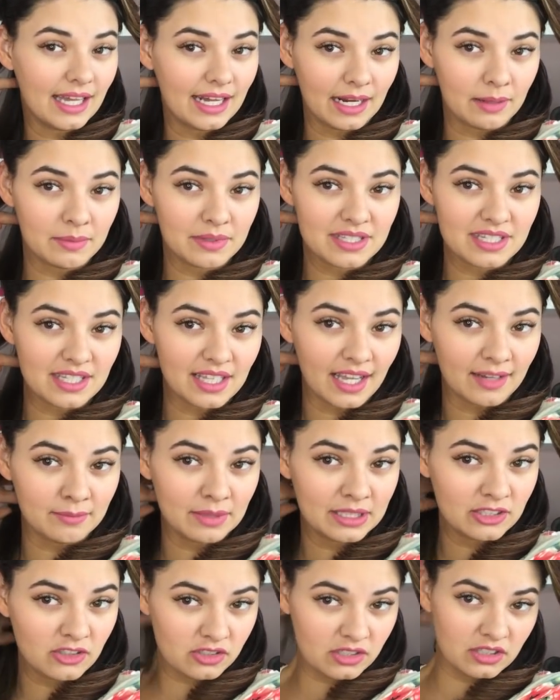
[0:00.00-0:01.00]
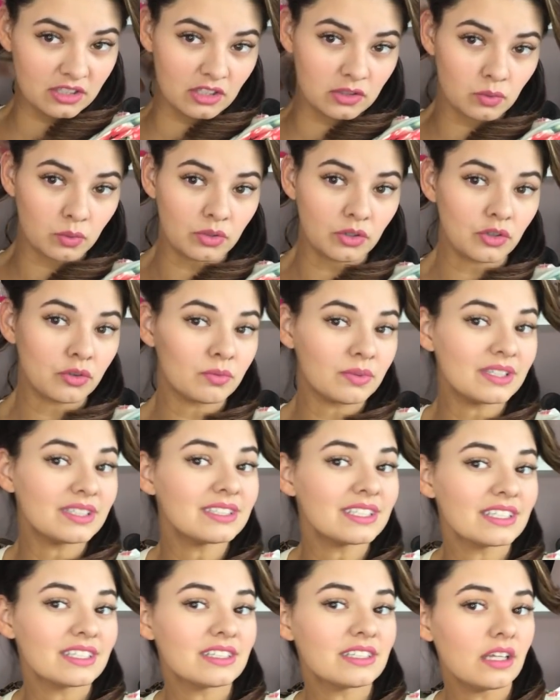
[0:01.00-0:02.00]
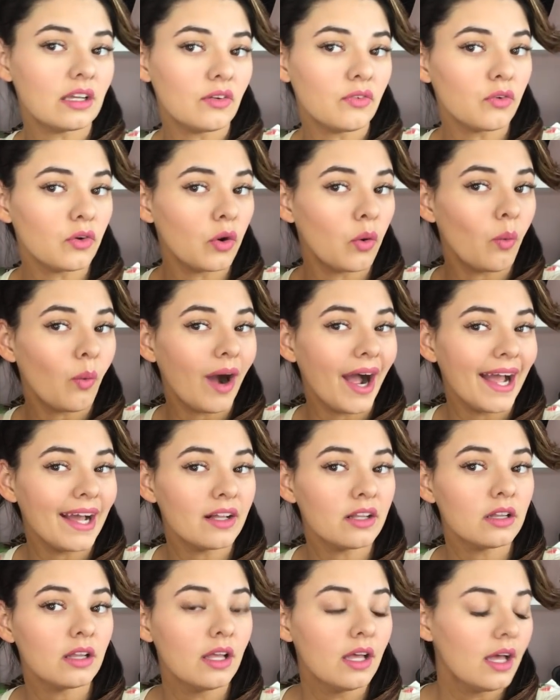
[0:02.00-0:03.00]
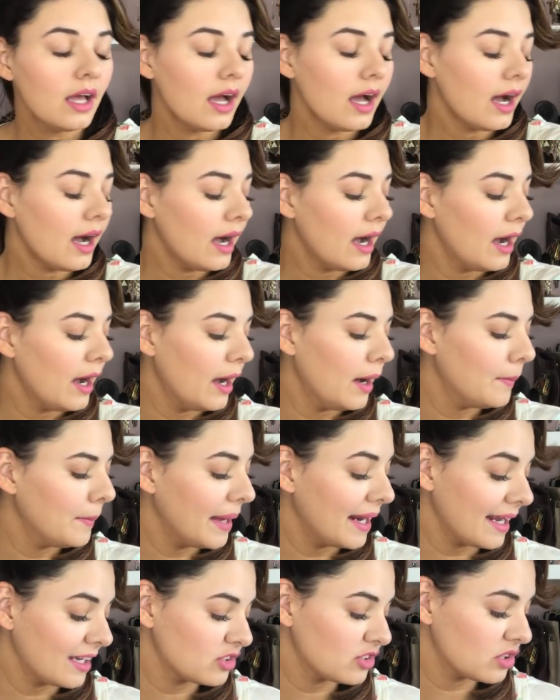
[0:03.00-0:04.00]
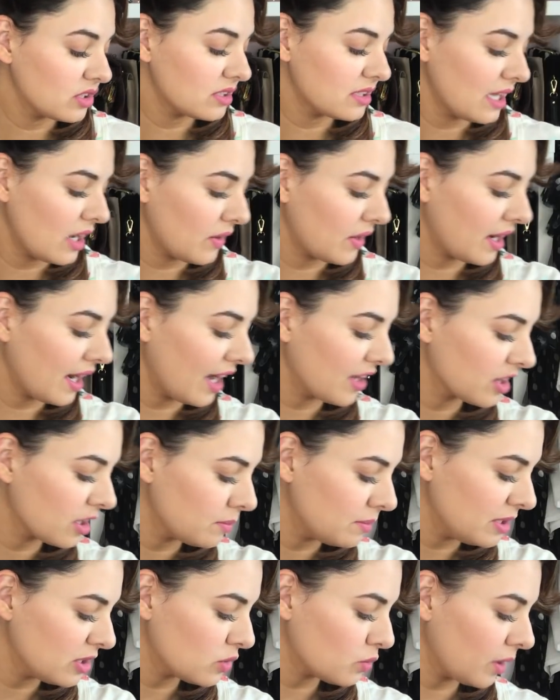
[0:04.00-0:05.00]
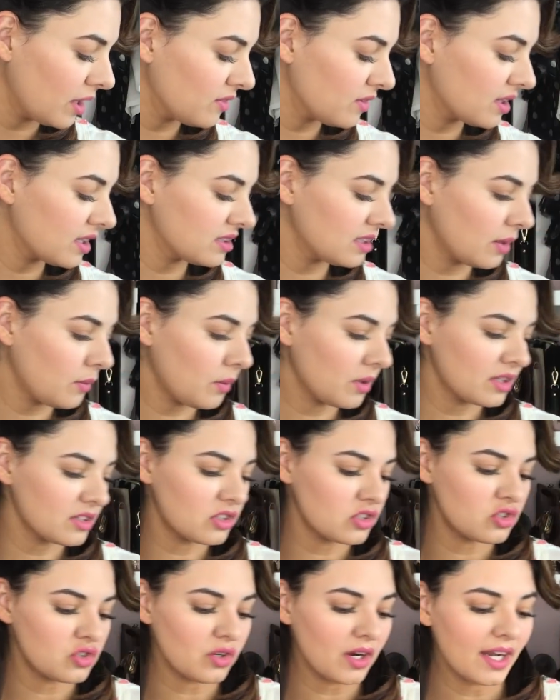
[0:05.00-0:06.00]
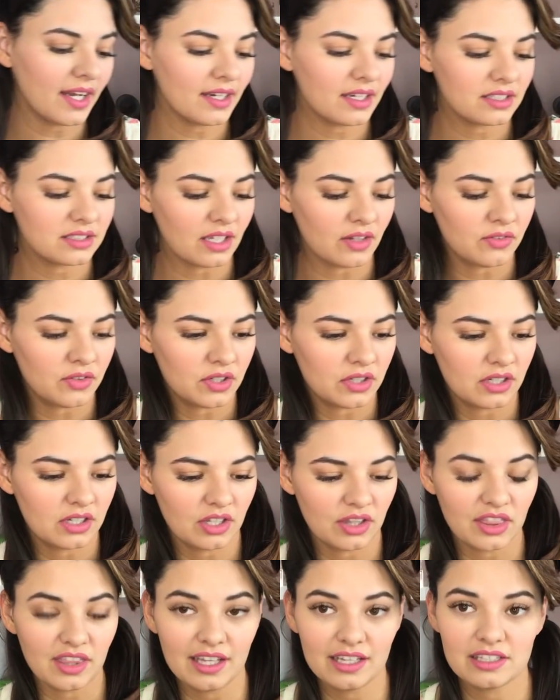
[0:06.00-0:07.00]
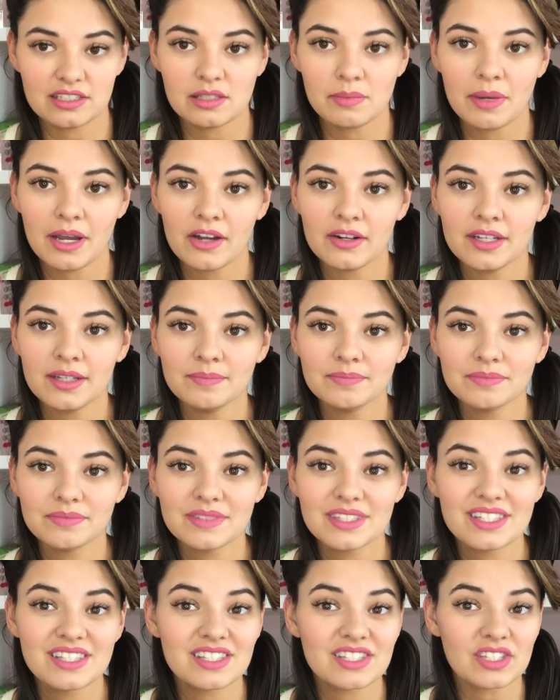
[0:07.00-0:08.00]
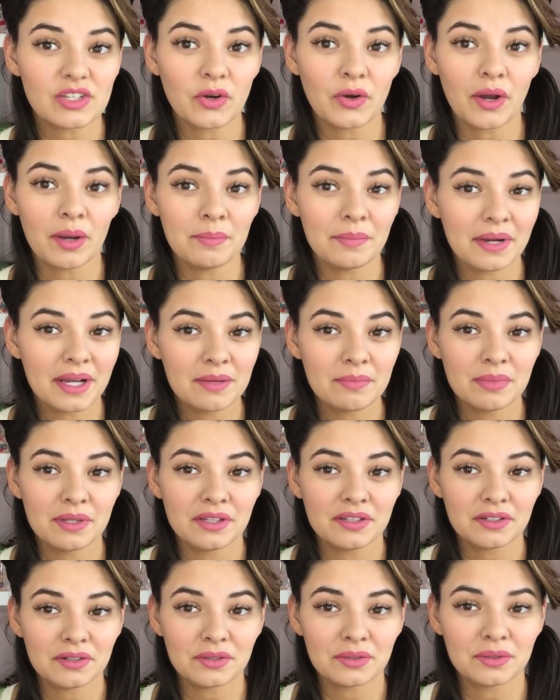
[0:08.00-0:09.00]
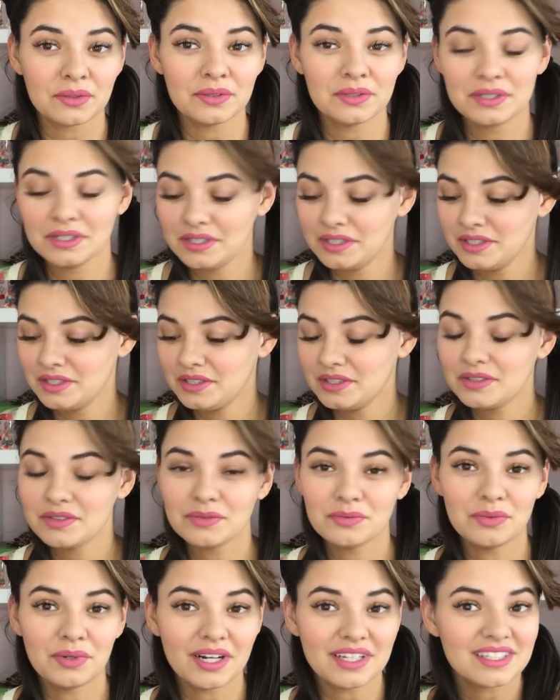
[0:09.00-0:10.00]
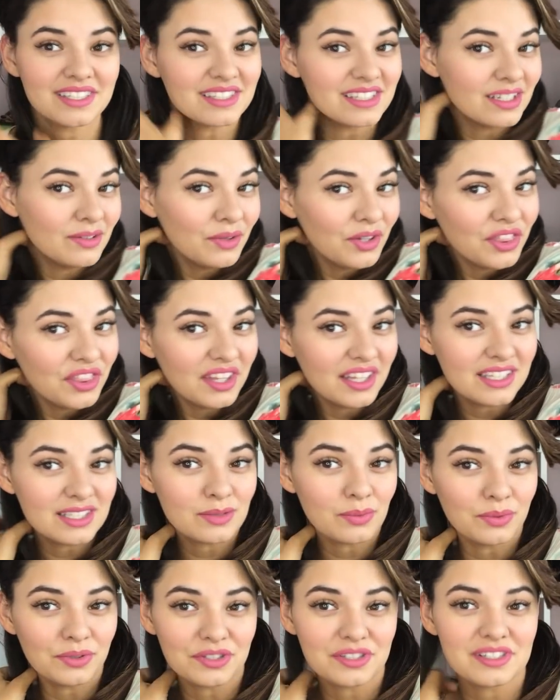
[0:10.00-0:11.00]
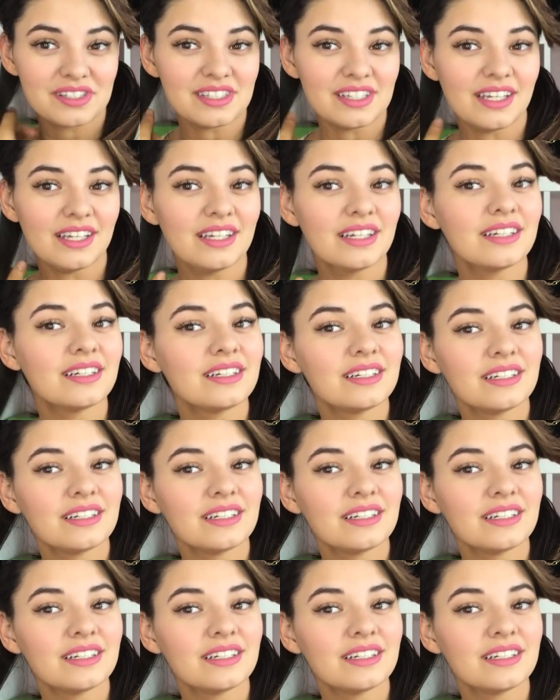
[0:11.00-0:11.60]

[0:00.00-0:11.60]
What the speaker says: And I must say, I've been using the Twirl 360 for a while, and I just now got the Beachwaver because I wanted to try it because I've heard good things about it. So I might be a little rusty with this, we'll see.